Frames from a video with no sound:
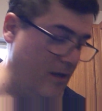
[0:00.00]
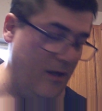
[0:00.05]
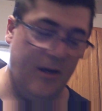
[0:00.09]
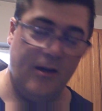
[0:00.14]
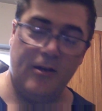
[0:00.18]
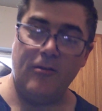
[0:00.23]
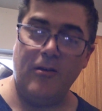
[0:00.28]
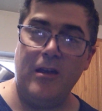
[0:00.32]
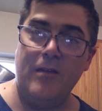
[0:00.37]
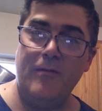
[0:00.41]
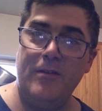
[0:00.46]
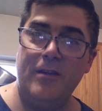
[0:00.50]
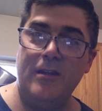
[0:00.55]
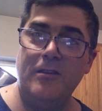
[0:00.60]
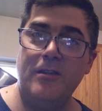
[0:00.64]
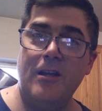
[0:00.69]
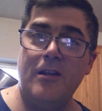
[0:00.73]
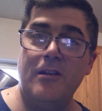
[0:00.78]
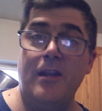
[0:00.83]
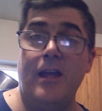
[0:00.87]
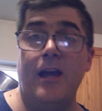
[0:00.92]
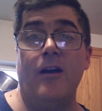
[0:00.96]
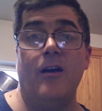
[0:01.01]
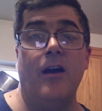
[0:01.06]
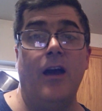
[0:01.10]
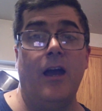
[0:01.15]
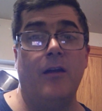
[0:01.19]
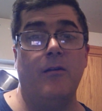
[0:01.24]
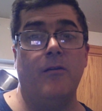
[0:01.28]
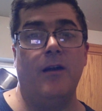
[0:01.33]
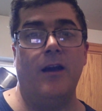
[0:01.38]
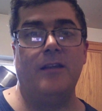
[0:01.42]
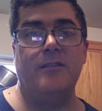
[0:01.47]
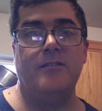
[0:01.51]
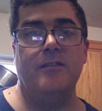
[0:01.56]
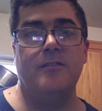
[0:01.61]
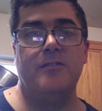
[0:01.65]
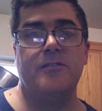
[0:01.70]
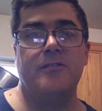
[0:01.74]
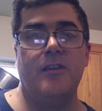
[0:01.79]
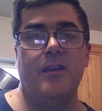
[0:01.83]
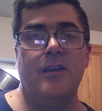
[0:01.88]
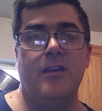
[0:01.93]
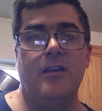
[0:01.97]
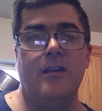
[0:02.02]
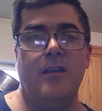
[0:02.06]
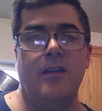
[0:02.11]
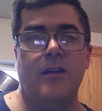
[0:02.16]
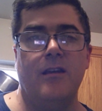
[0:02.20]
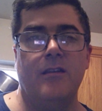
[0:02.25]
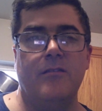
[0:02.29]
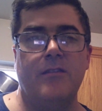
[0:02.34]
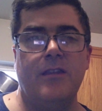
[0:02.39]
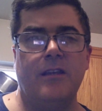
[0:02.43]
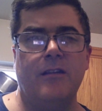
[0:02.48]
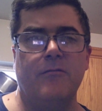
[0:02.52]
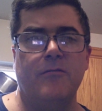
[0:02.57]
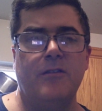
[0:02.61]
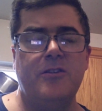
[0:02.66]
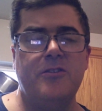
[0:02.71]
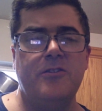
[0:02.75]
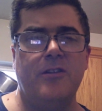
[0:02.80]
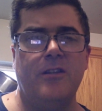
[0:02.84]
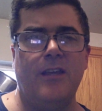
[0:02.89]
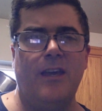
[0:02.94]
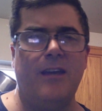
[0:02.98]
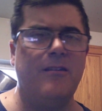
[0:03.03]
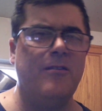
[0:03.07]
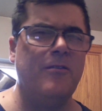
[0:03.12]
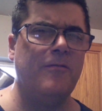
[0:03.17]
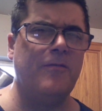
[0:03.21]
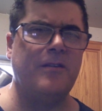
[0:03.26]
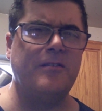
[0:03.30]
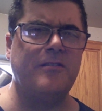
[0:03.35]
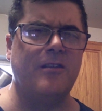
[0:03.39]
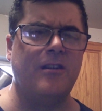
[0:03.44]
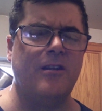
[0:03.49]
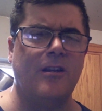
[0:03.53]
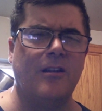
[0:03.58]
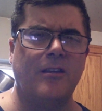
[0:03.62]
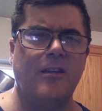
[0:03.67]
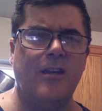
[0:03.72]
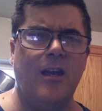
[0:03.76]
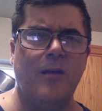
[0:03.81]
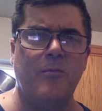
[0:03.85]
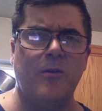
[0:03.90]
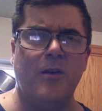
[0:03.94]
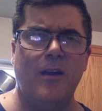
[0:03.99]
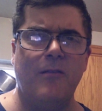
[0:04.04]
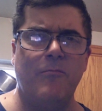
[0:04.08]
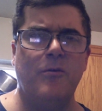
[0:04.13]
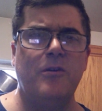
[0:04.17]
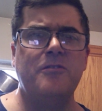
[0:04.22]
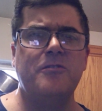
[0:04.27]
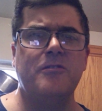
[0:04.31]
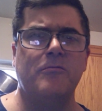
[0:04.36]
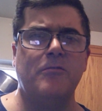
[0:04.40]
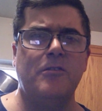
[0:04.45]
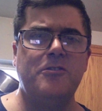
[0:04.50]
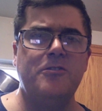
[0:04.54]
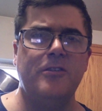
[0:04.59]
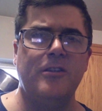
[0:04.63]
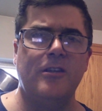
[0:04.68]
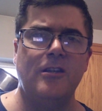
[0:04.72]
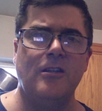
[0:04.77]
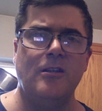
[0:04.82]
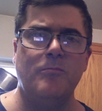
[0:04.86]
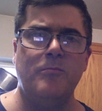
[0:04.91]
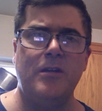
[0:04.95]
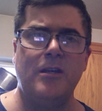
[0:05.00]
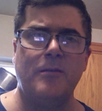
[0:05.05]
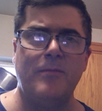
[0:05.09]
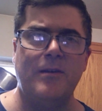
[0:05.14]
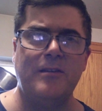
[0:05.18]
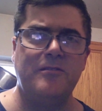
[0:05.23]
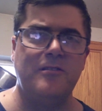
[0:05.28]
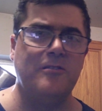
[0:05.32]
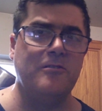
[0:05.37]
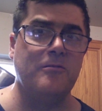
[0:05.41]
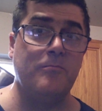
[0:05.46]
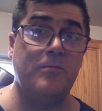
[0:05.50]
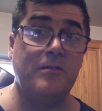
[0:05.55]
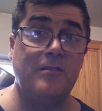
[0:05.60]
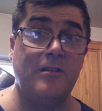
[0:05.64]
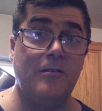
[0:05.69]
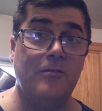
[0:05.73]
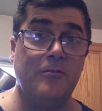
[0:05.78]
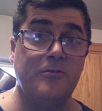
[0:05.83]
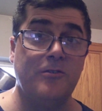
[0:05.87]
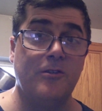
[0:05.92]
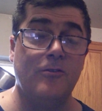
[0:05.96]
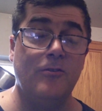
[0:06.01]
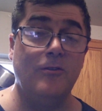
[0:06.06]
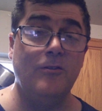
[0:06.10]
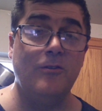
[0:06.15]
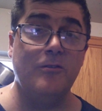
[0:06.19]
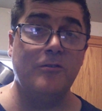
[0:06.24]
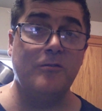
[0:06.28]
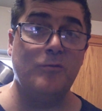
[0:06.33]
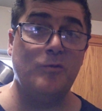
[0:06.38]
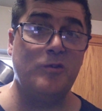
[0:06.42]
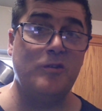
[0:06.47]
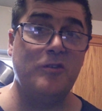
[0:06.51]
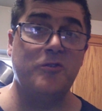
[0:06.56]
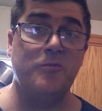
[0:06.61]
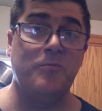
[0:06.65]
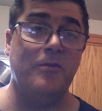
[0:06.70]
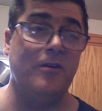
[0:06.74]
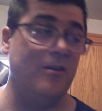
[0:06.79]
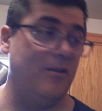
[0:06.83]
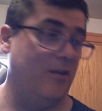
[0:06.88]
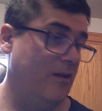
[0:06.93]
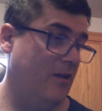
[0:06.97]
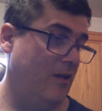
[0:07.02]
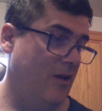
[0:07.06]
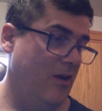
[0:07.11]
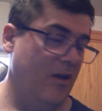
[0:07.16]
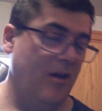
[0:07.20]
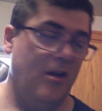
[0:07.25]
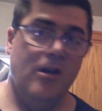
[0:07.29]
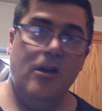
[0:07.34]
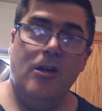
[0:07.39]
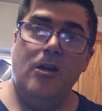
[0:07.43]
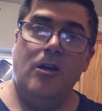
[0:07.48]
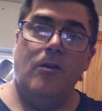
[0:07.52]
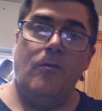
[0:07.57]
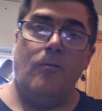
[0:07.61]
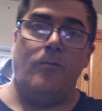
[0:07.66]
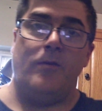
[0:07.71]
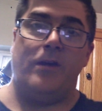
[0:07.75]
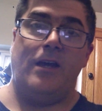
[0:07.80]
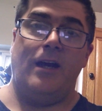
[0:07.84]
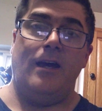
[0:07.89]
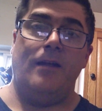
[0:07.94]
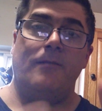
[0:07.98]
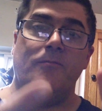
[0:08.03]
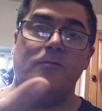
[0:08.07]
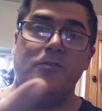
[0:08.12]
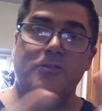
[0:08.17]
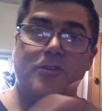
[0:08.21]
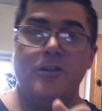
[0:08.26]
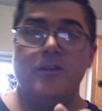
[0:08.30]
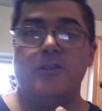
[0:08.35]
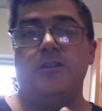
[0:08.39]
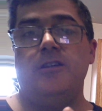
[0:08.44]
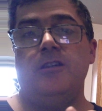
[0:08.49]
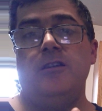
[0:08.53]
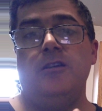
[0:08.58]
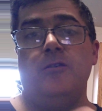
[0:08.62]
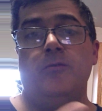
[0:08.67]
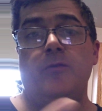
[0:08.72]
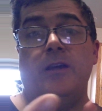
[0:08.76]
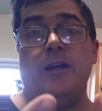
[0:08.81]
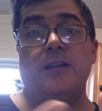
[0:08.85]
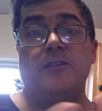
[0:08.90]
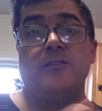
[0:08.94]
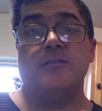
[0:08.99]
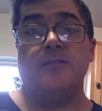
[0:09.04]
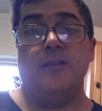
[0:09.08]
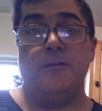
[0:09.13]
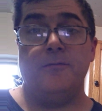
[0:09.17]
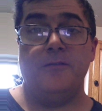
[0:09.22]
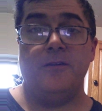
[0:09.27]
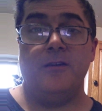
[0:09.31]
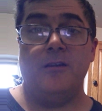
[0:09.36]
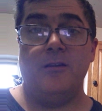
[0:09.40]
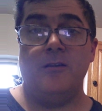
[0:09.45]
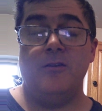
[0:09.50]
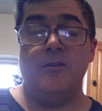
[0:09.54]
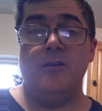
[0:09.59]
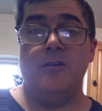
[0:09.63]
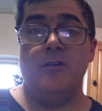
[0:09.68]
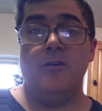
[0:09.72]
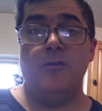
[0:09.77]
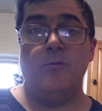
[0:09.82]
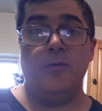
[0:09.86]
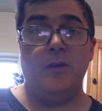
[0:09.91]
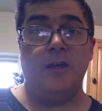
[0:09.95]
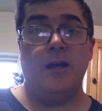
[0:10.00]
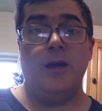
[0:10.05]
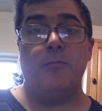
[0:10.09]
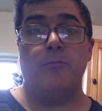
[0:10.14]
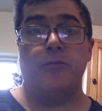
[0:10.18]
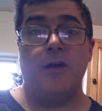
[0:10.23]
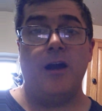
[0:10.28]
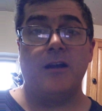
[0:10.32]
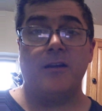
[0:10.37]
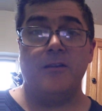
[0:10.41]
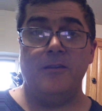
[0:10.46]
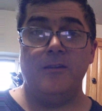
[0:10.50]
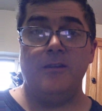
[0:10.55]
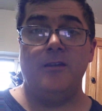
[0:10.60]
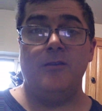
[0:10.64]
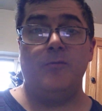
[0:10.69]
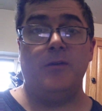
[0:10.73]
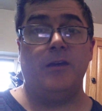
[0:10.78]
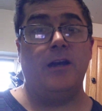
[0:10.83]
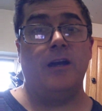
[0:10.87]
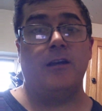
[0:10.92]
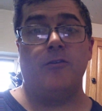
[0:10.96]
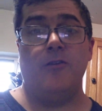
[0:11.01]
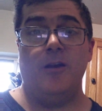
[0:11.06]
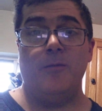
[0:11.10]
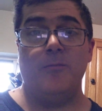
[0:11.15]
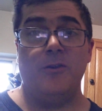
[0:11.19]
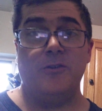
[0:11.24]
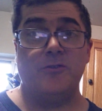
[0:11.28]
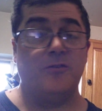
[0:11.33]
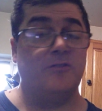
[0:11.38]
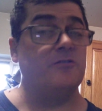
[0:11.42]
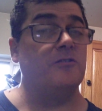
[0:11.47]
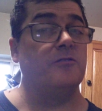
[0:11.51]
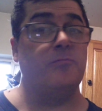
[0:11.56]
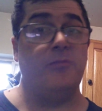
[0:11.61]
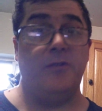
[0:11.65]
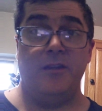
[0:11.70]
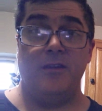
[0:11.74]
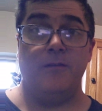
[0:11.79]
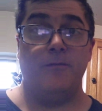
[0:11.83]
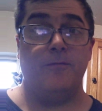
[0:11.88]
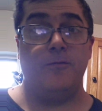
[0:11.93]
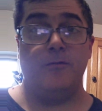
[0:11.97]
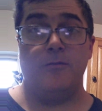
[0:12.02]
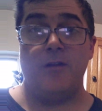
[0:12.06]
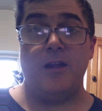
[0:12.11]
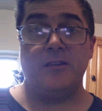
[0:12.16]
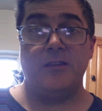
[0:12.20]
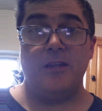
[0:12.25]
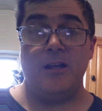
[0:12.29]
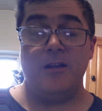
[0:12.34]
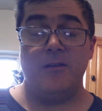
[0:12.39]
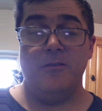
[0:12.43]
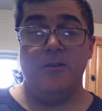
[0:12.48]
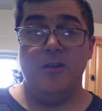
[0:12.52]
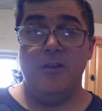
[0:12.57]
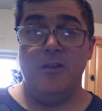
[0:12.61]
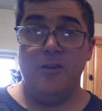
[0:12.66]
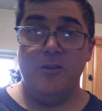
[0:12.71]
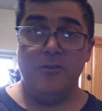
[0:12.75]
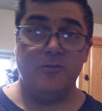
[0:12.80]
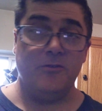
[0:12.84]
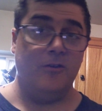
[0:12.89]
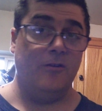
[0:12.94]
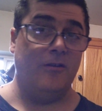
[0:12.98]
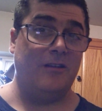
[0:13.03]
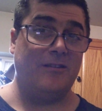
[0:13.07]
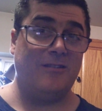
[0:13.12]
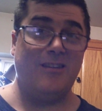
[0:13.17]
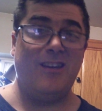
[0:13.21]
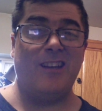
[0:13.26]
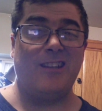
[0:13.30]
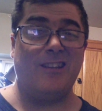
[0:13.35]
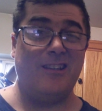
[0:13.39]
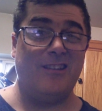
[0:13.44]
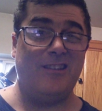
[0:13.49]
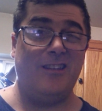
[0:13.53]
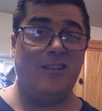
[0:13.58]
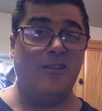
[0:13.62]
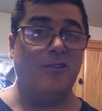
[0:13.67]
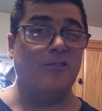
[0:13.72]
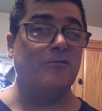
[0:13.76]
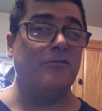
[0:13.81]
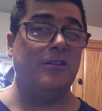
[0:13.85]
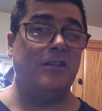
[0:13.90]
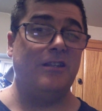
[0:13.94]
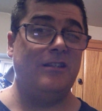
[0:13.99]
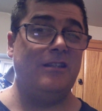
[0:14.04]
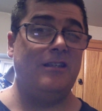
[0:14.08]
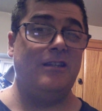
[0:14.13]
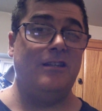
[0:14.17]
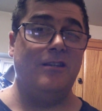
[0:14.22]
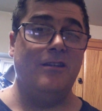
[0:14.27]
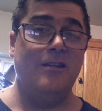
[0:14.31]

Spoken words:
gravy in there. Now, I did say, I think originally, I don't know if I said it on camera, I was originally going to make my seasoned potatoes to go along with this, but we got turkey, we got stuffing, we got broccoli, we got cranberry sauce. There's plenty of food right there. So I technically don't really need